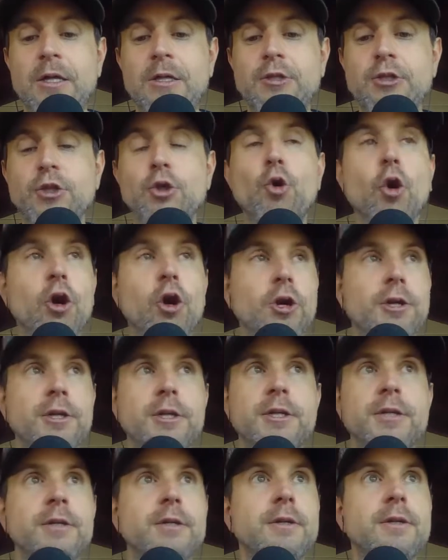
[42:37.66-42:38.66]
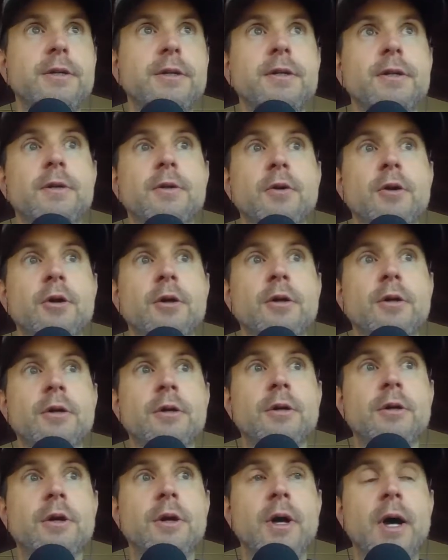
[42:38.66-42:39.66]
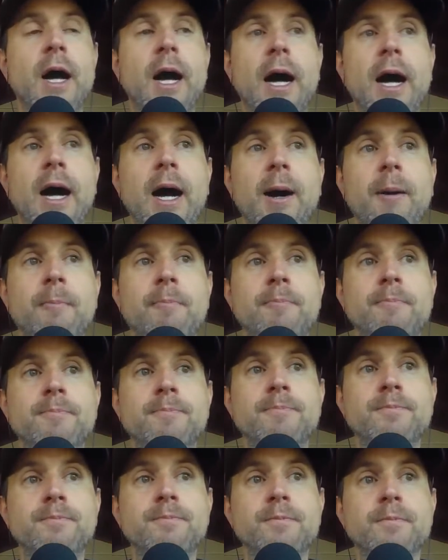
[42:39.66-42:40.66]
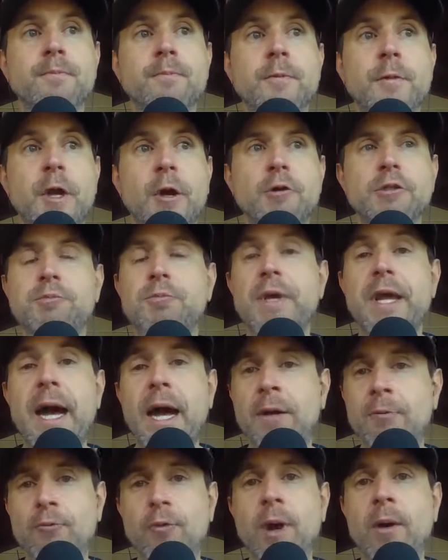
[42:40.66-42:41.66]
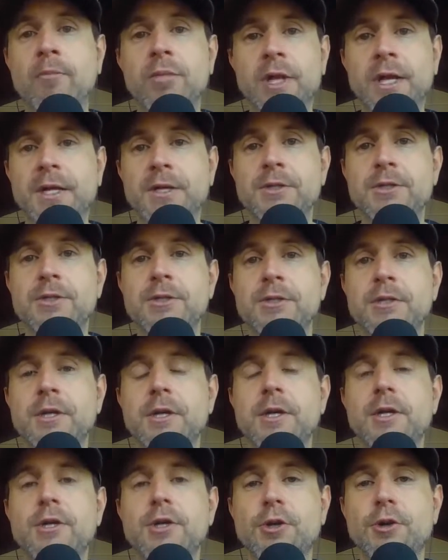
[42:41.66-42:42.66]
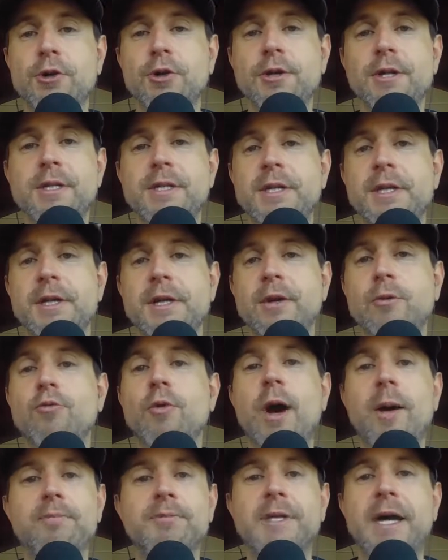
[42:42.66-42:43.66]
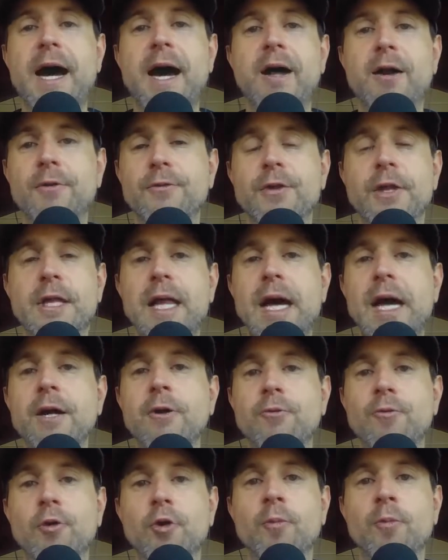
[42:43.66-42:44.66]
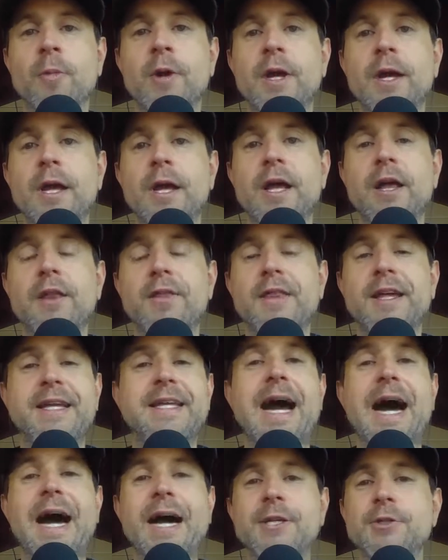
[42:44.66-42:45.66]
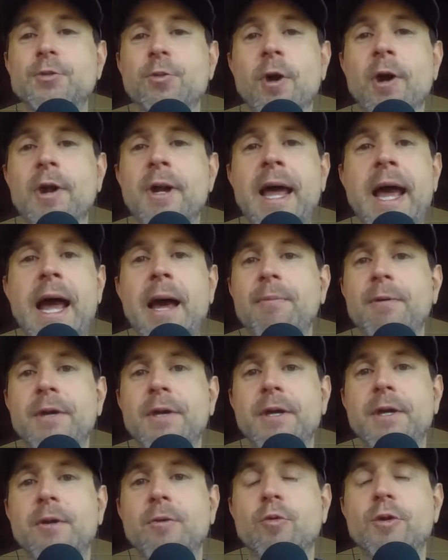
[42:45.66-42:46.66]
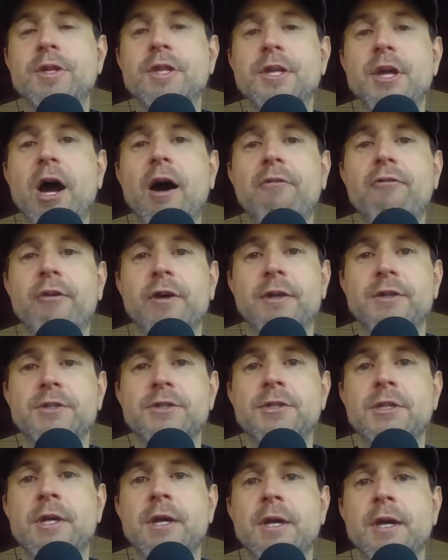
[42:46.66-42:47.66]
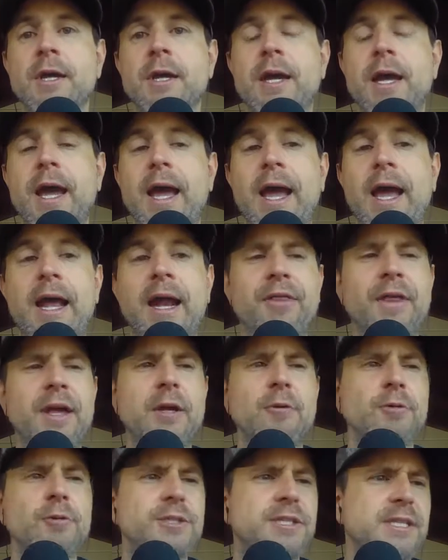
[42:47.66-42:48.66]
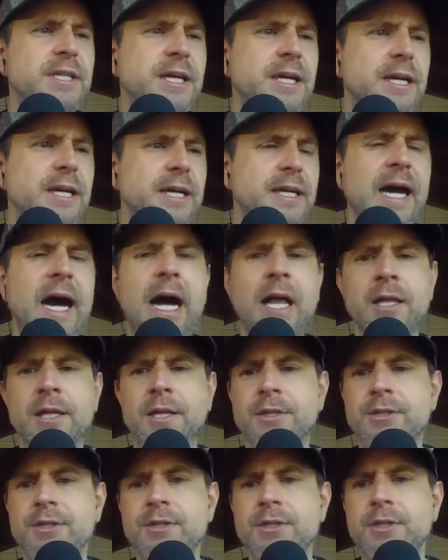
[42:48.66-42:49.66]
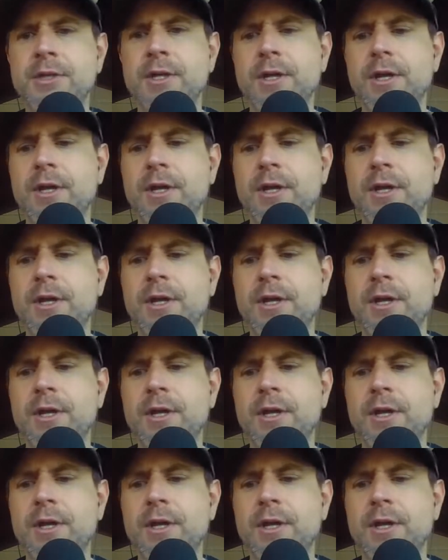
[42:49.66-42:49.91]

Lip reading: you heard, it was beyond rumblings. You heard it erupt out of the locker room that guys were unhappy with the offense. And I think it was Collins,